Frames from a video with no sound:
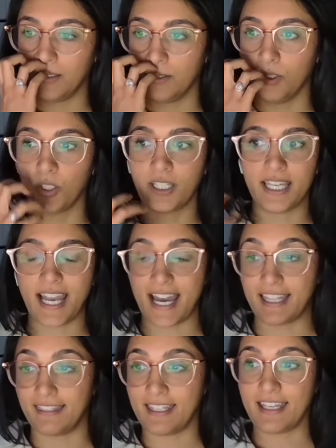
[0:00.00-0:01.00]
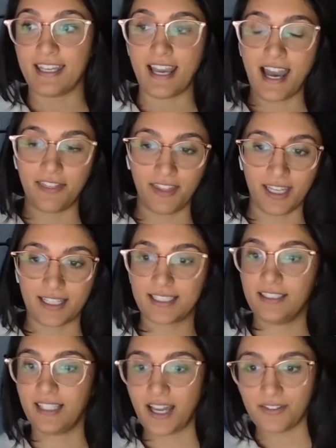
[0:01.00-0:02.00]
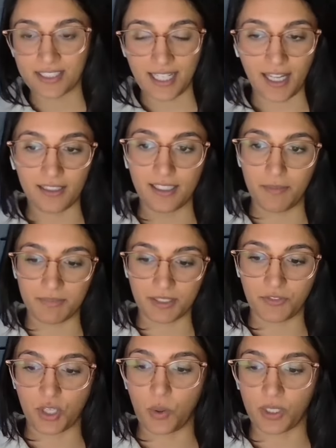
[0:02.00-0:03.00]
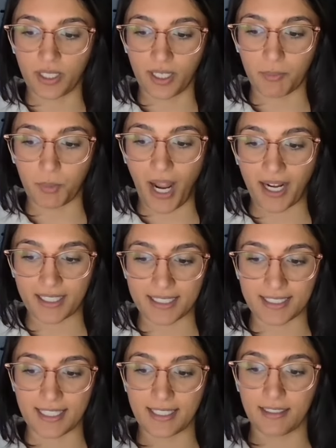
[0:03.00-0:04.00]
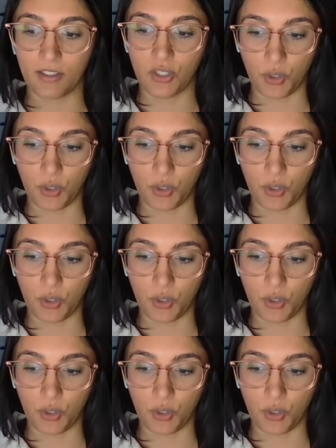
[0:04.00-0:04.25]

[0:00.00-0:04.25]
Looking at the ethics and lifestyle limbs of yoga and practicing,